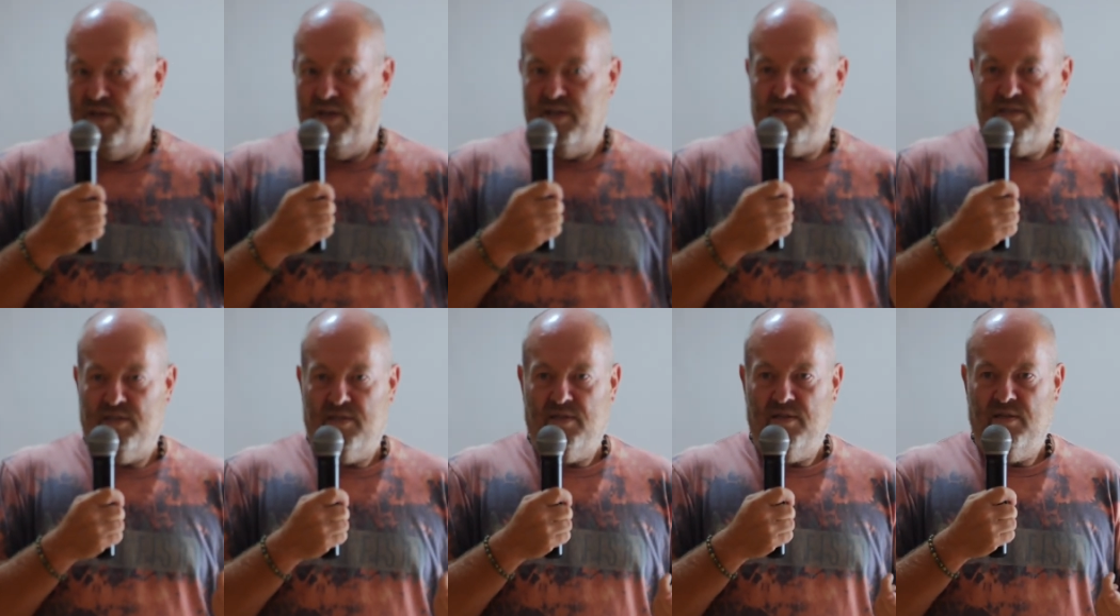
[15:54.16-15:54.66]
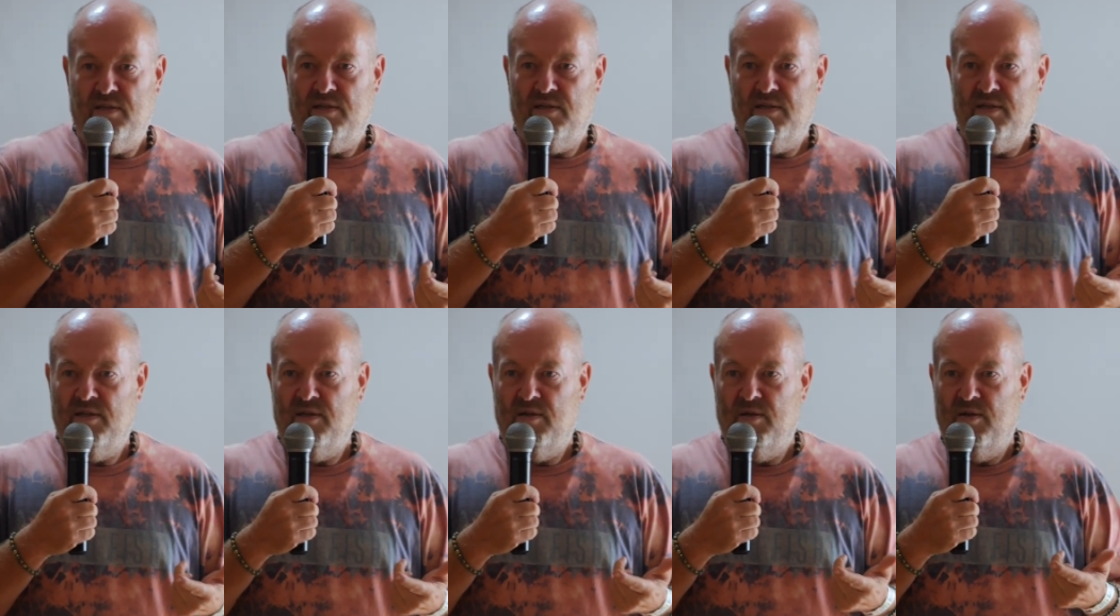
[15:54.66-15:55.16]
this.
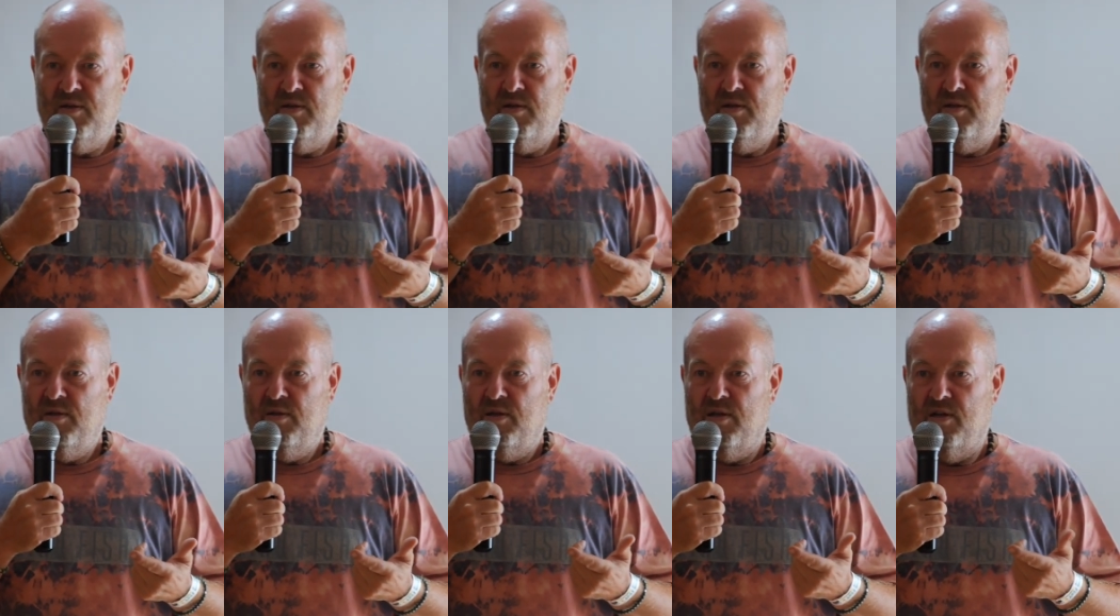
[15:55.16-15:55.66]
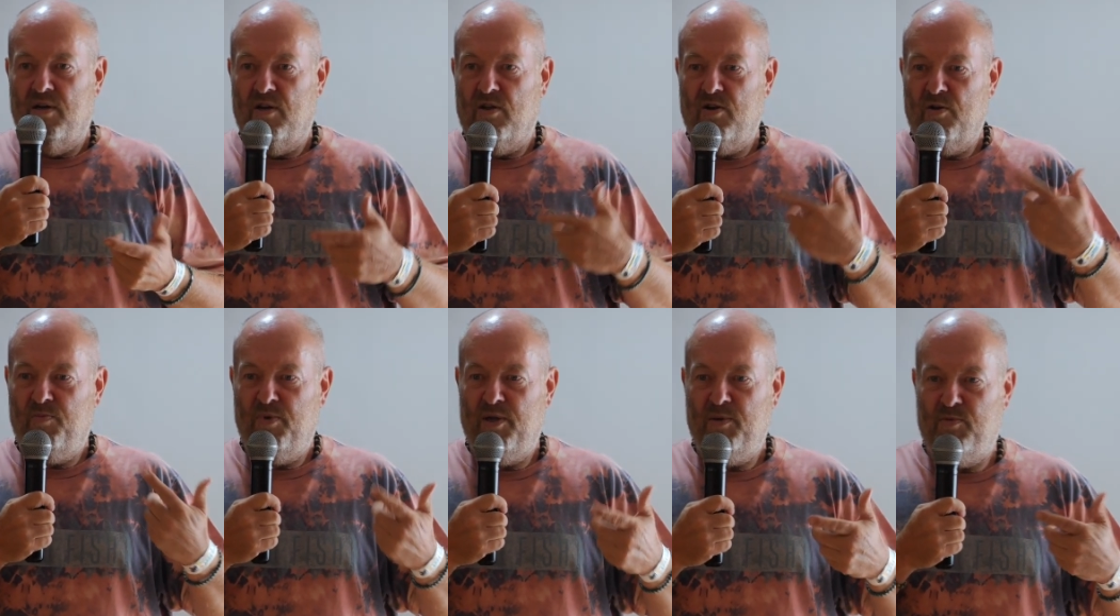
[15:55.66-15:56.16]
And a
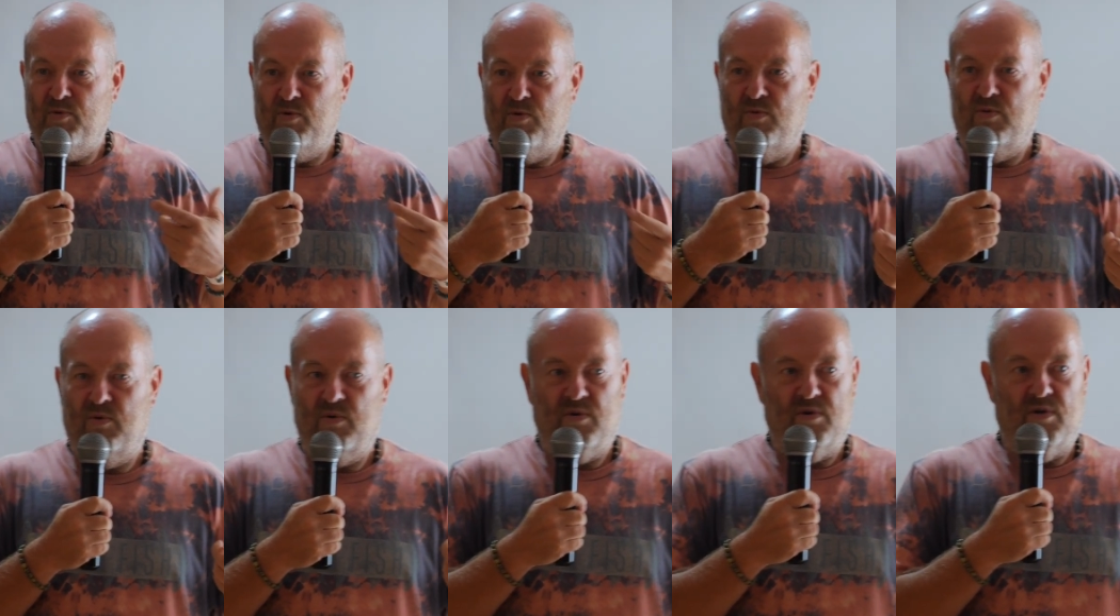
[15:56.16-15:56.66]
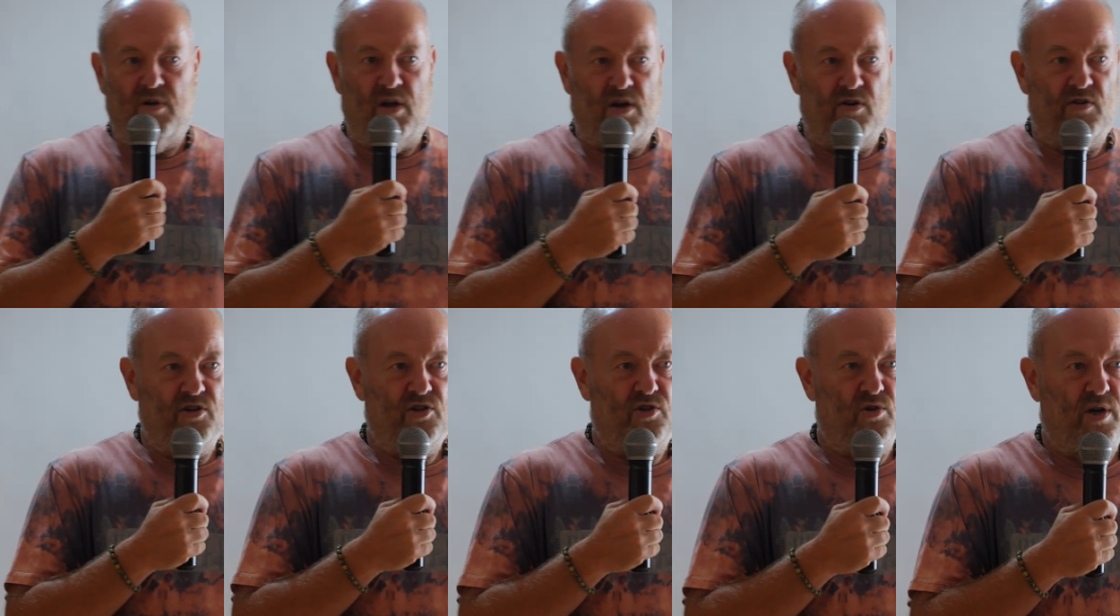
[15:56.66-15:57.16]
lot of people
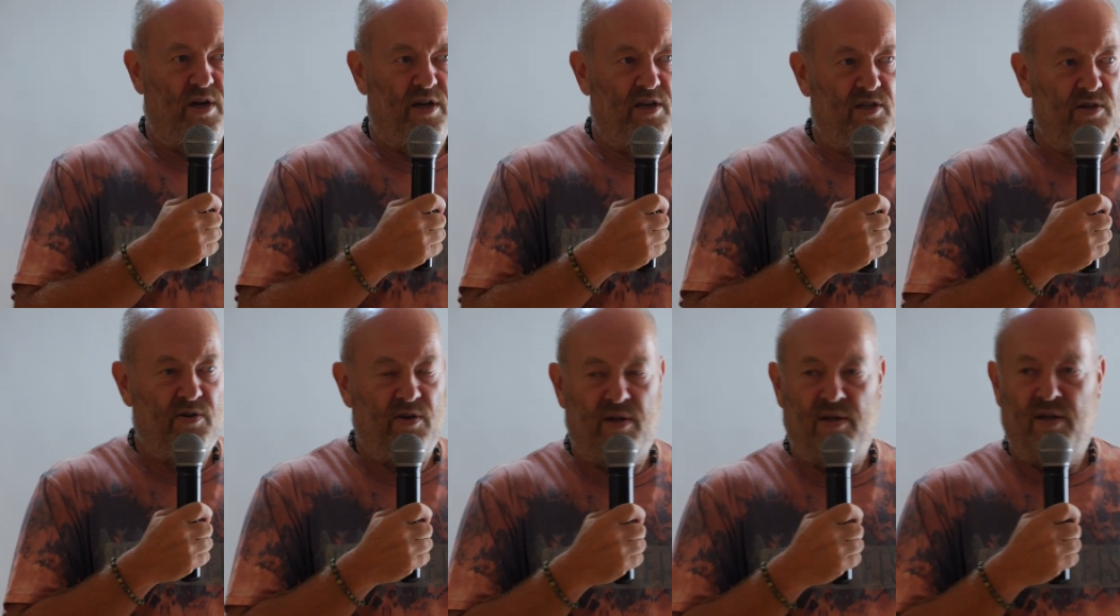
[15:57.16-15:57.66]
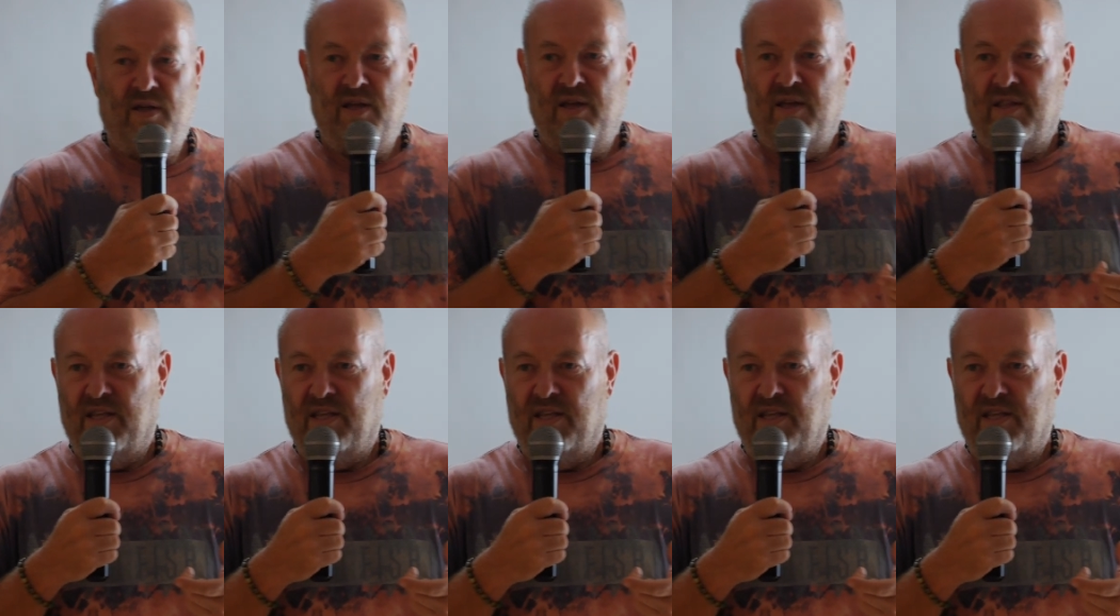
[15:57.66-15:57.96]
are unsure how to do it.